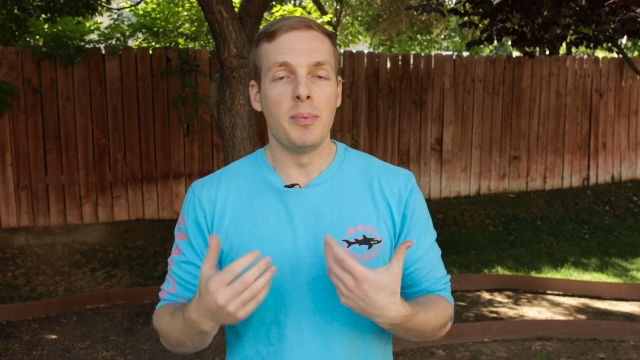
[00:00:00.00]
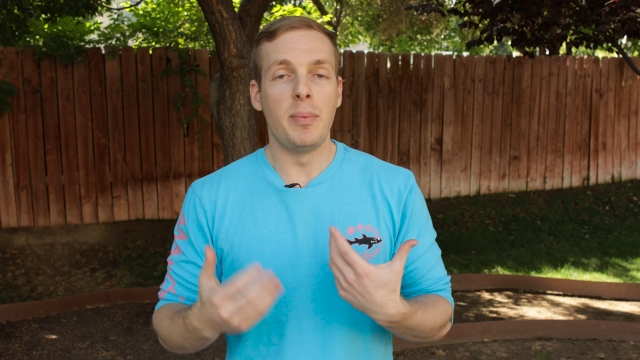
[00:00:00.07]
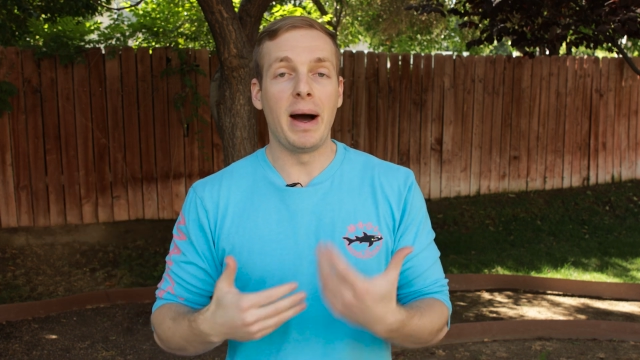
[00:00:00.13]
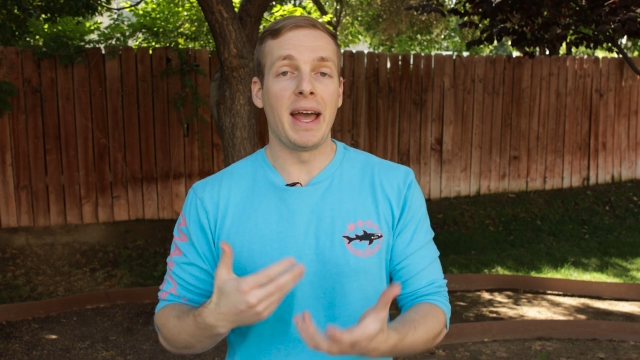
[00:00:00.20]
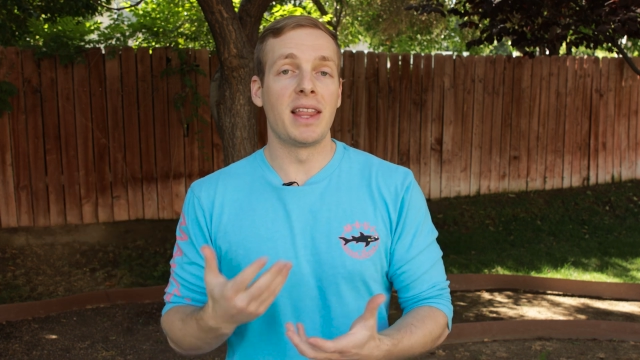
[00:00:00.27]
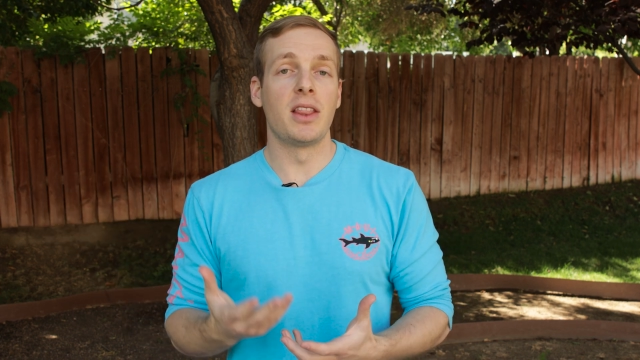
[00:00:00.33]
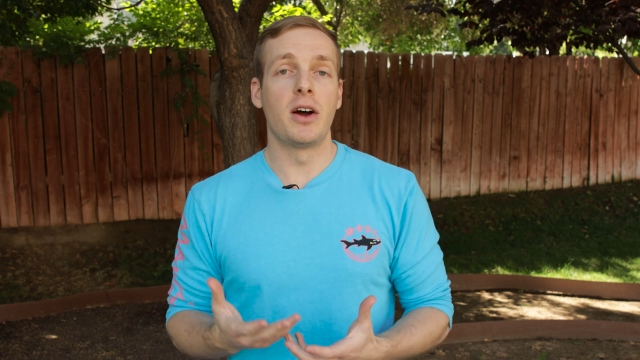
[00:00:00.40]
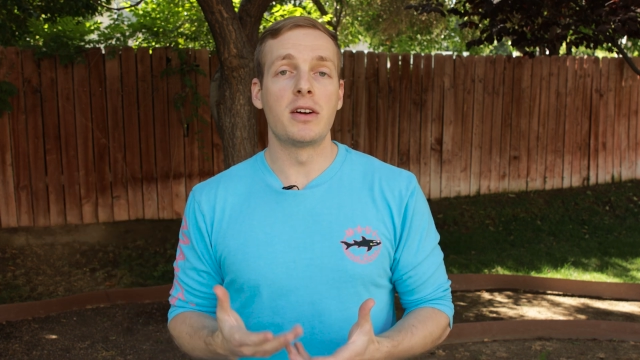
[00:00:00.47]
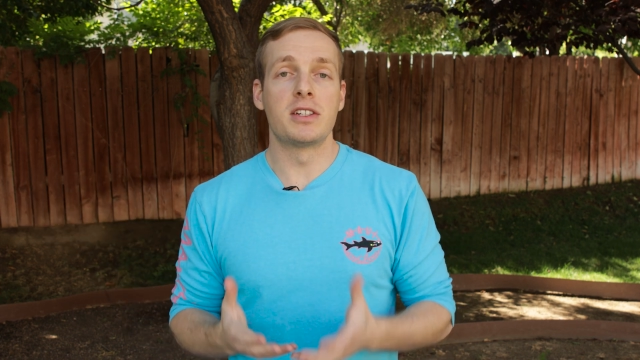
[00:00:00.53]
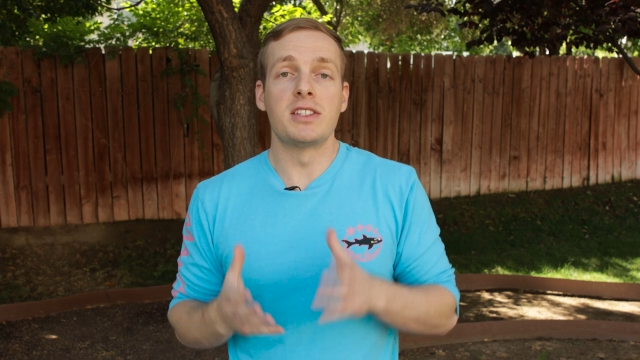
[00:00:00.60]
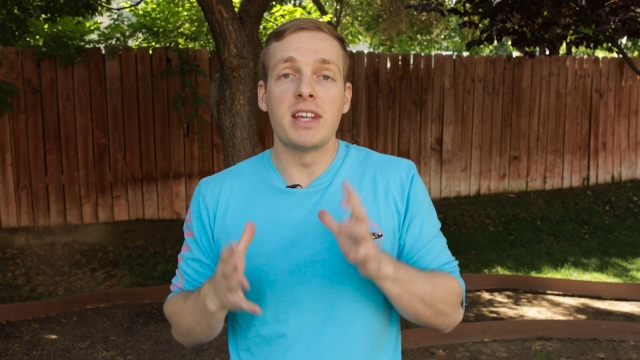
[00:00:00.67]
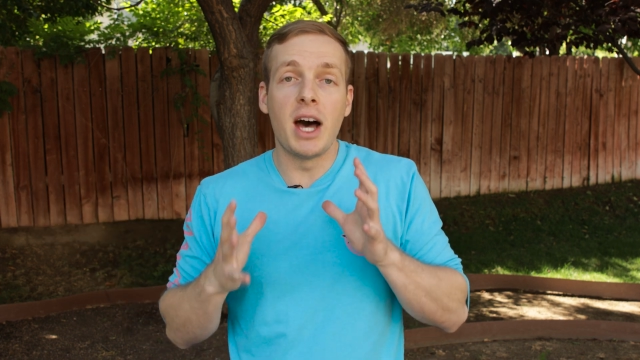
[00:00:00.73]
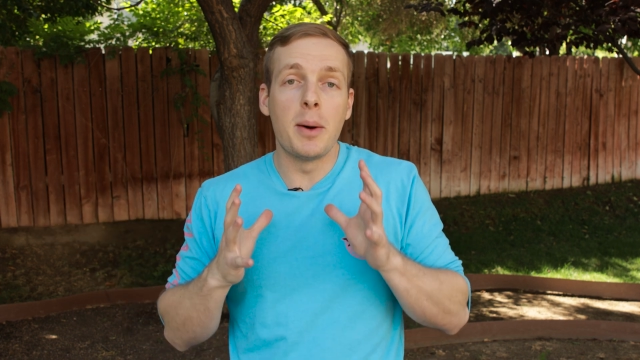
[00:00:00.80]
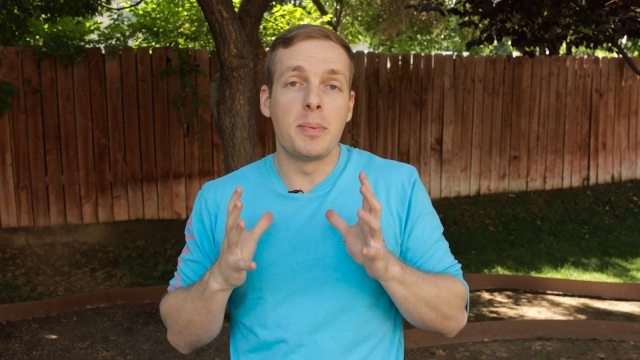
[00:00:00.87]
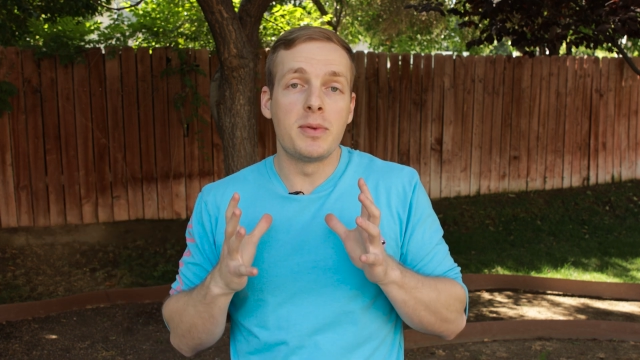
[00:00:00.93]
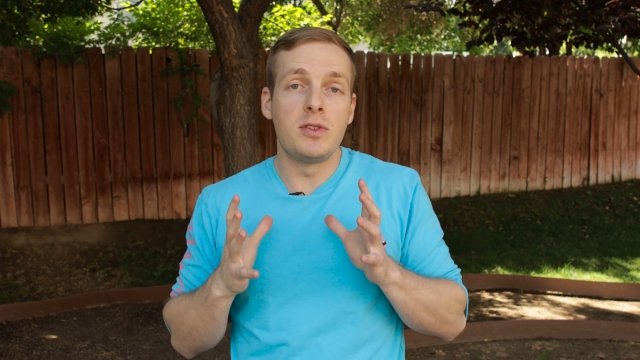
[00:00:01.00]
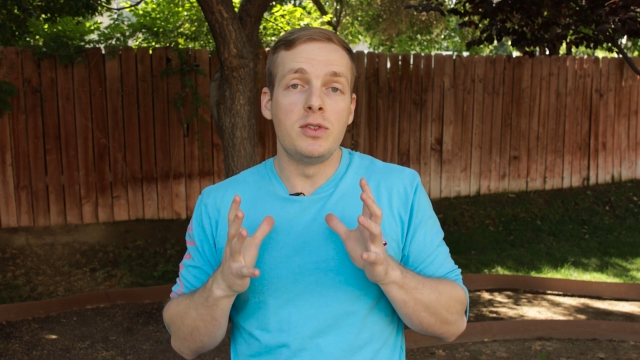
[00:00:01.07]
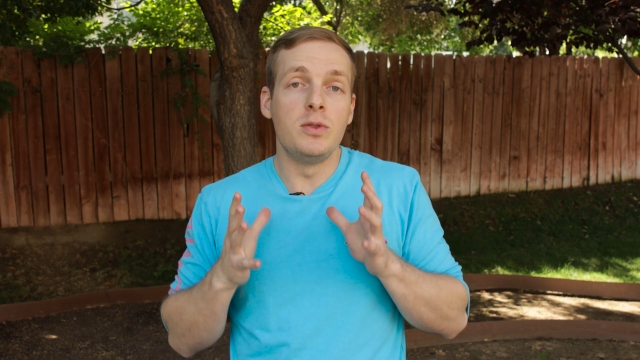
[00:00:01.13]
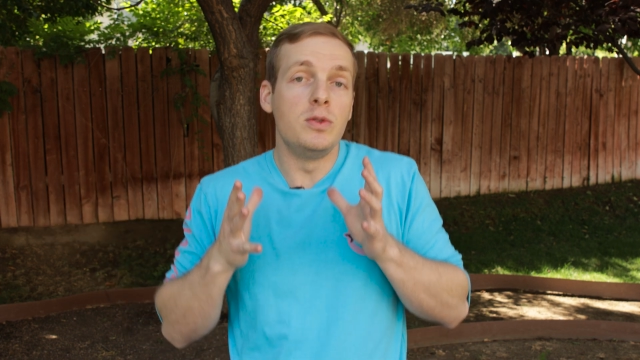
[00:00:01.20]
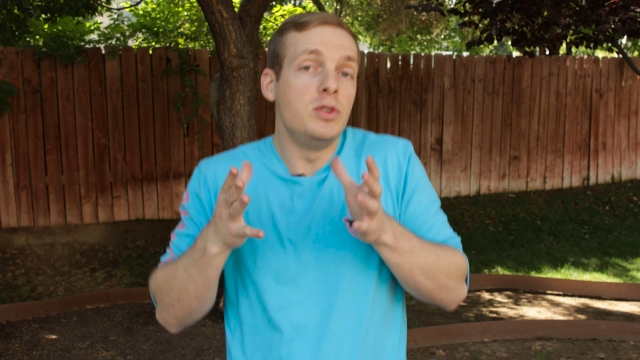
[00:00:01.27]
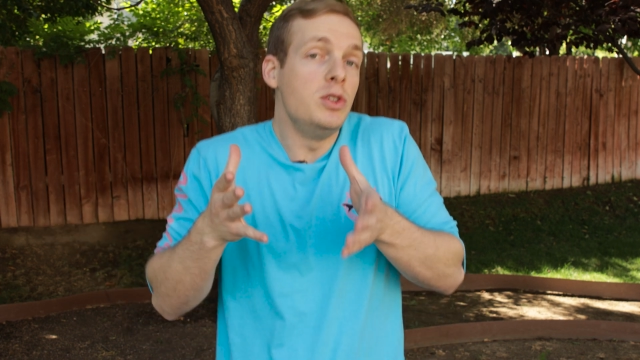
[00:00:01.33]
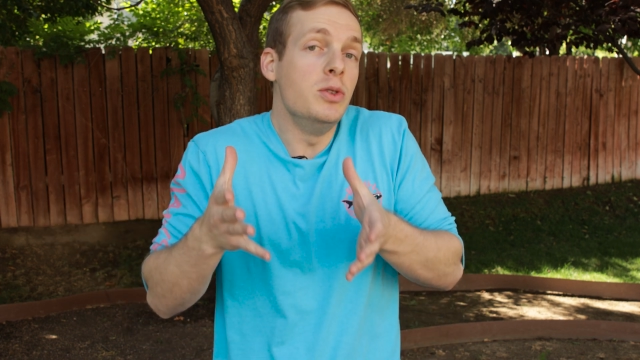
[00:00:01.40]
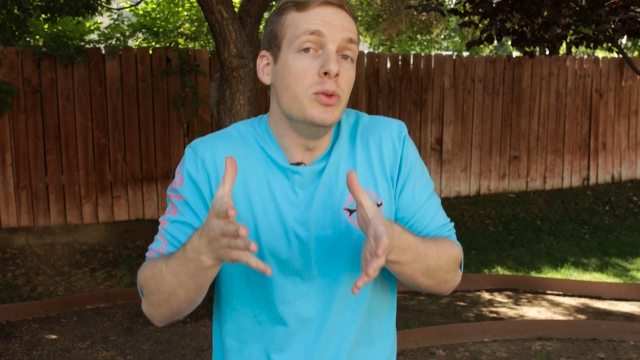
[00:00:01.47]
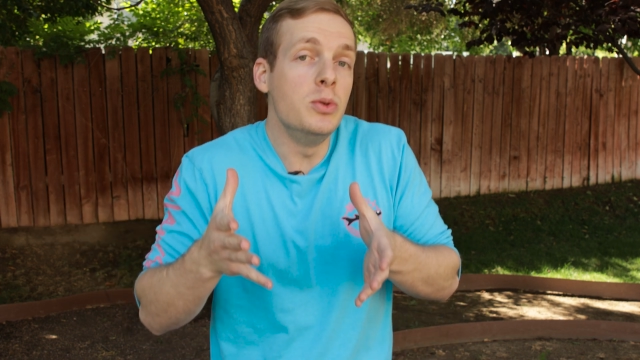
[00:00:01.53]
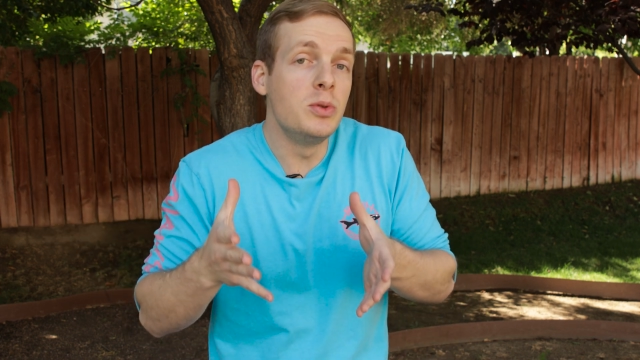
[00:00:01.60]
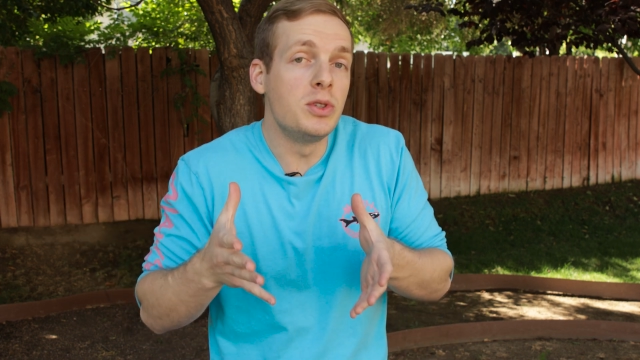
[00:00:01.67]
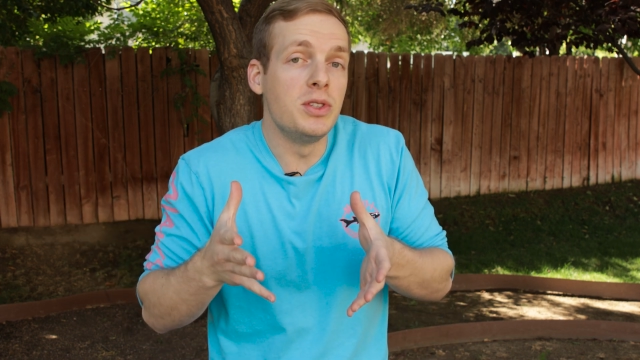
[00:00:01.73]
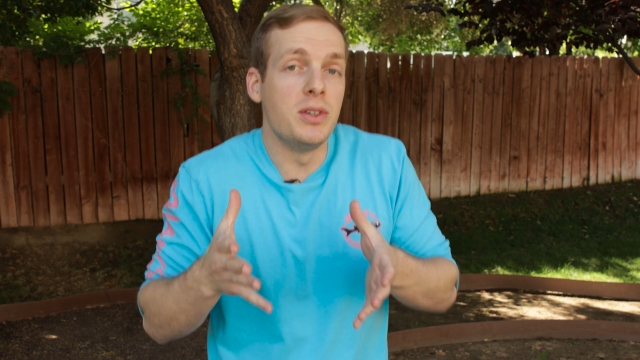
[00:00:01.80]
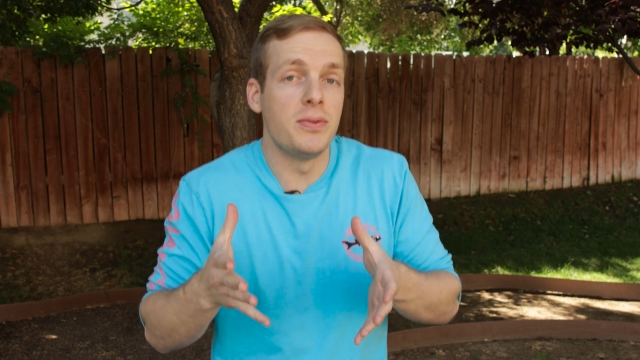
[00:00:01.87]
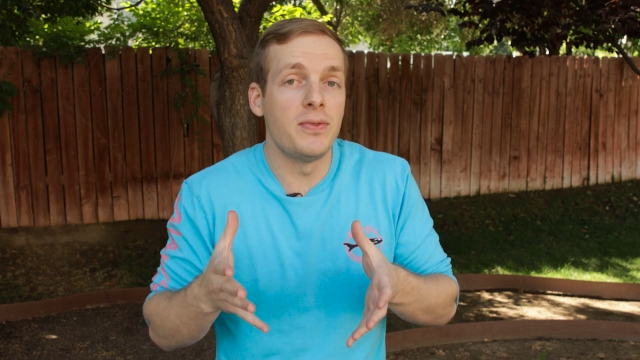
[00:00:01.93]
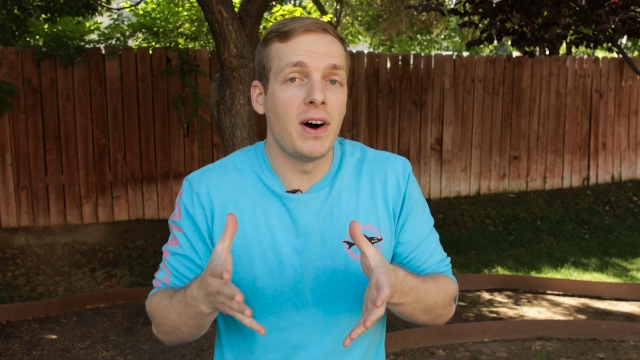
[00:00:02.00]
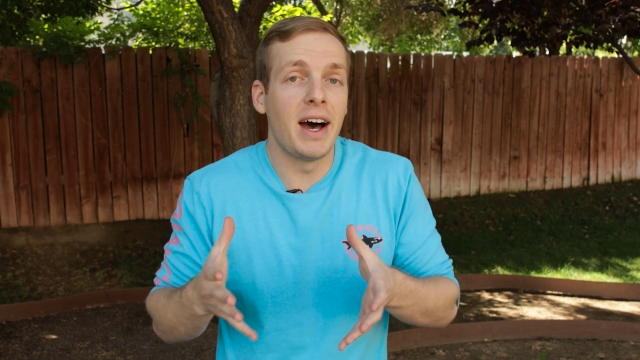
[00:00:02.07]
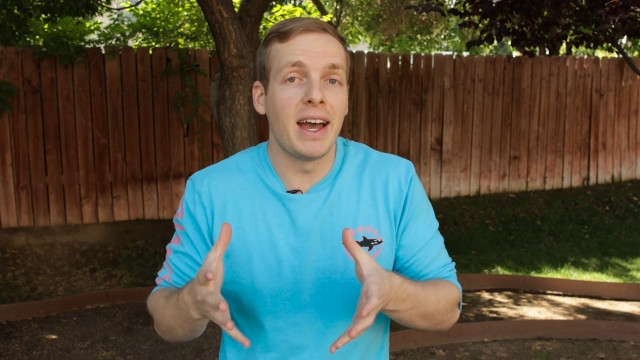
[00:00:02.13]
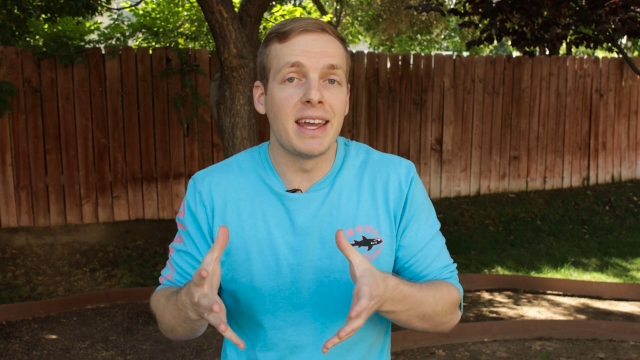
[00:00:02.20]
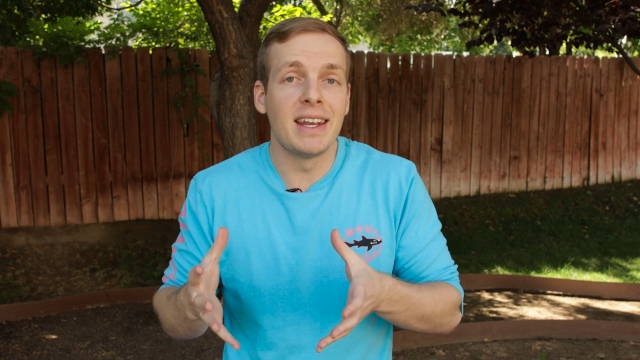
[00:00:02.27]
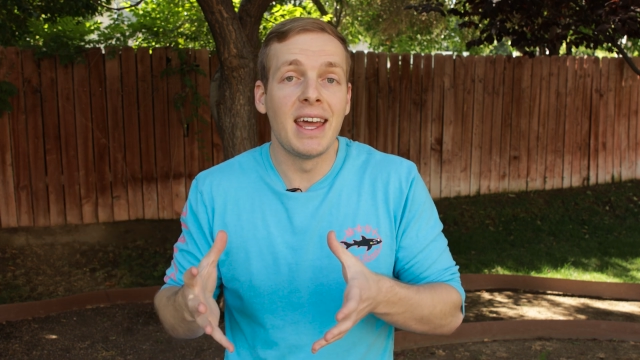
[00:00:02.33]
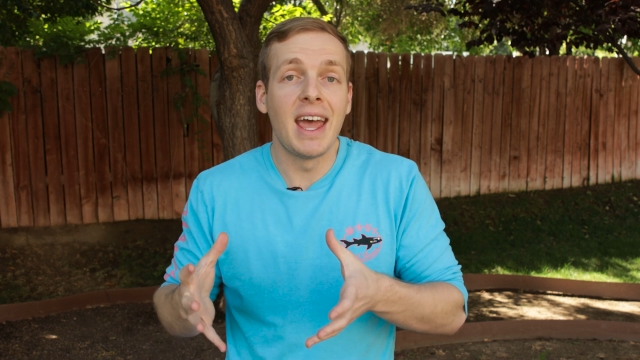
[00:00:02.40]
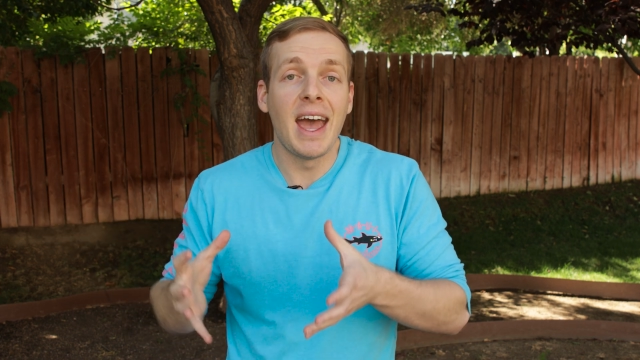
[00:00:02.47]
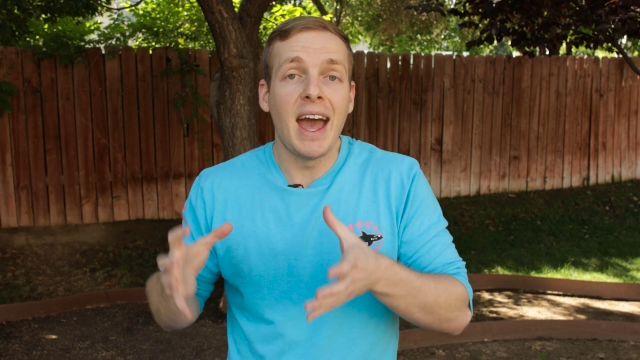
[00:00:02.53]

by and large, it's up to you to define